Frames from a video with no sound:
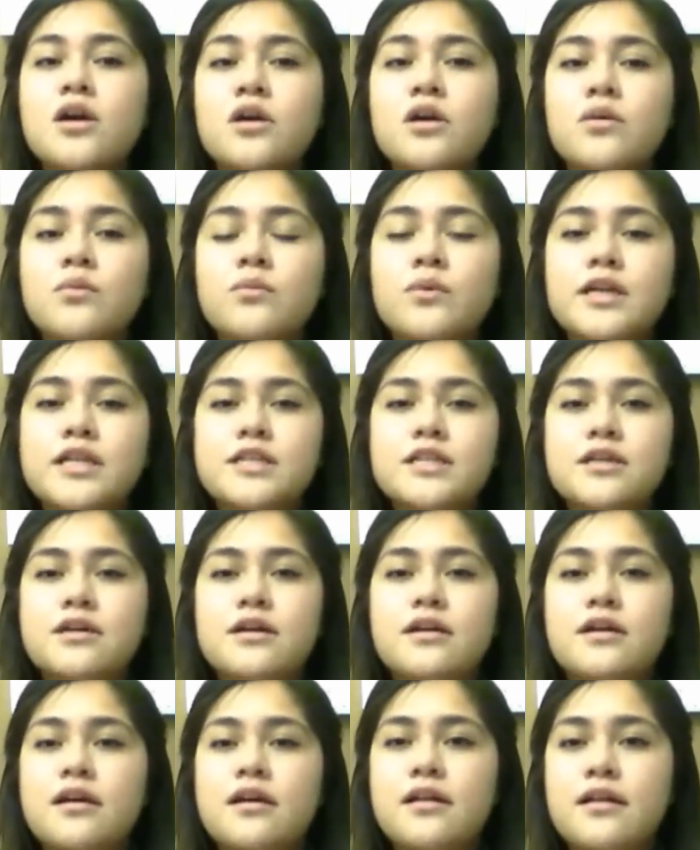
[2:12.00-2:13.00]
which
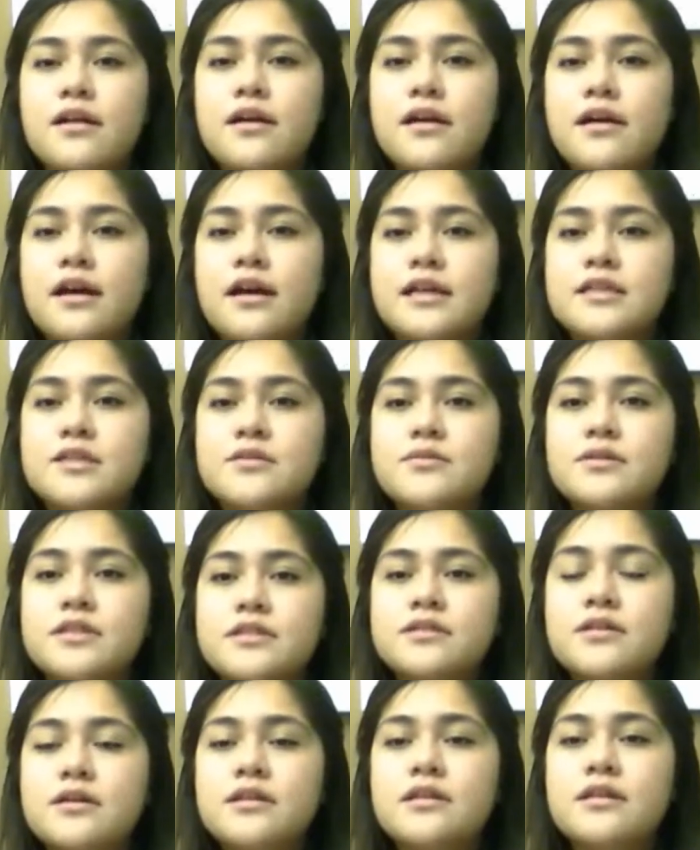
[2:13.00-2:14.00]
as a
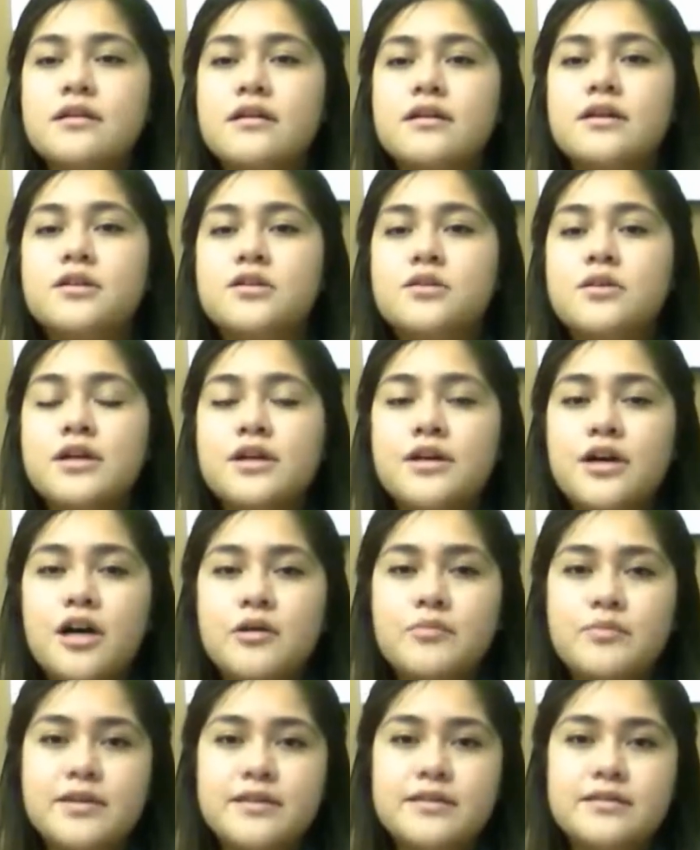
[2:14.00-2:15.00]
result there are 3
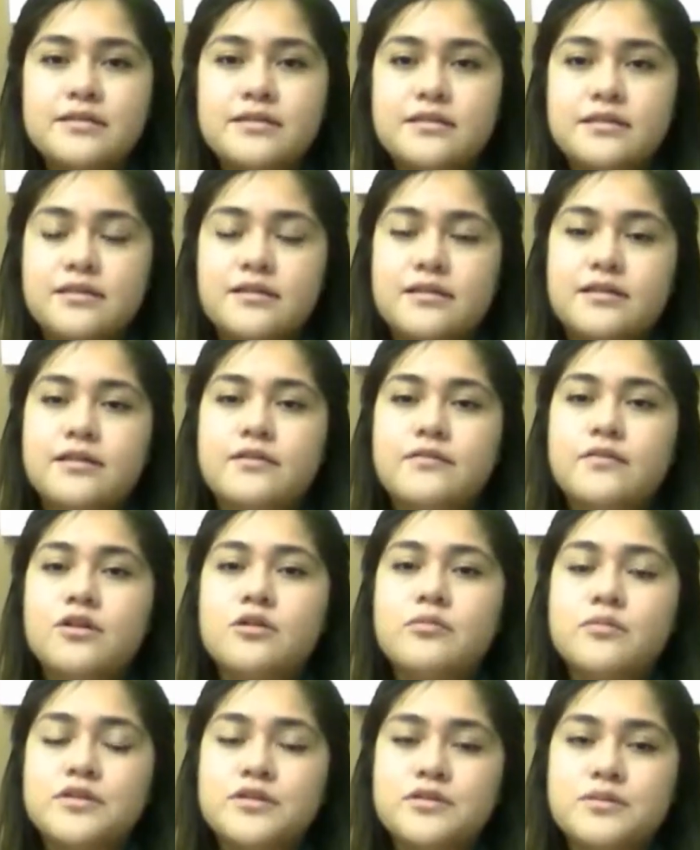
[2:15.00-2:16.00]
copies of
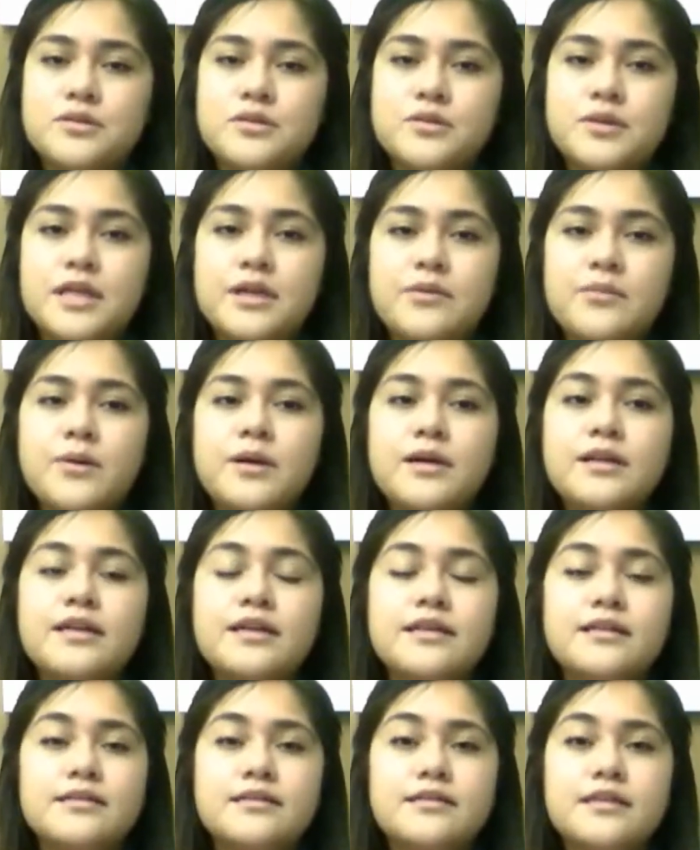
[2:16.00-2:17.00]
chromosome 21
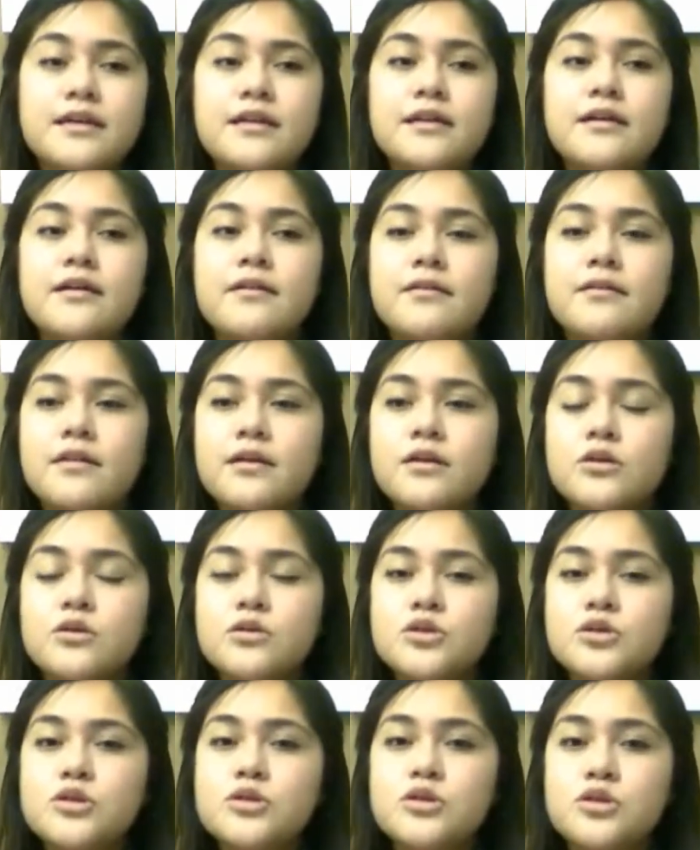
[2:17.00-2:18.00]
instead of the
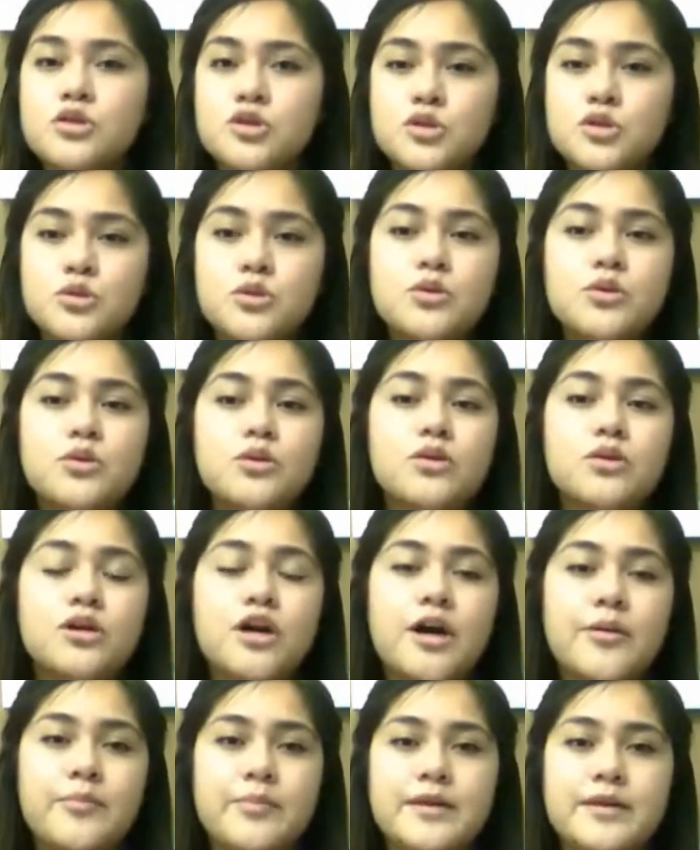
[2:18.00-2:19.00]
usual 2
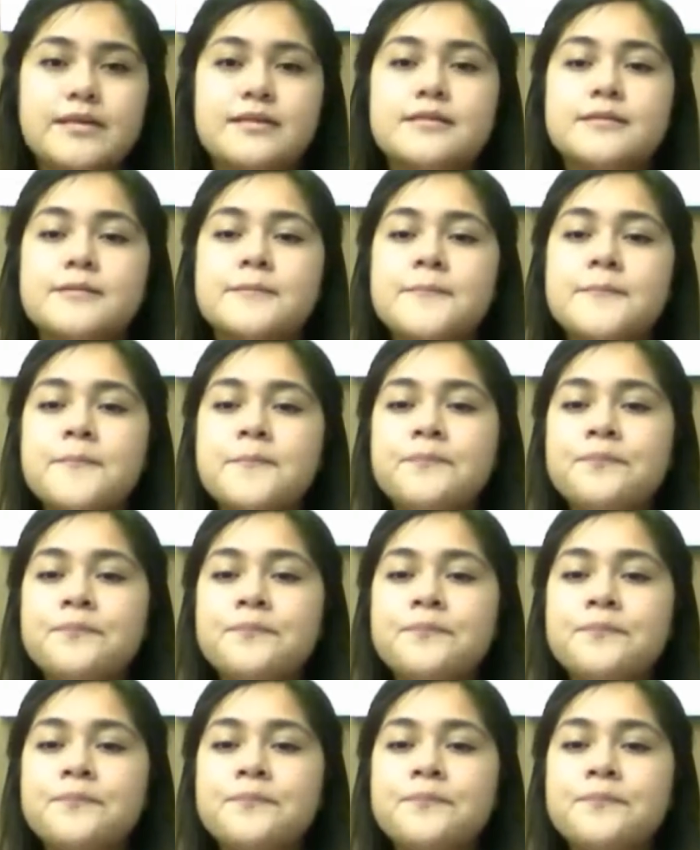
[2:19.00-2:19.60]
copies.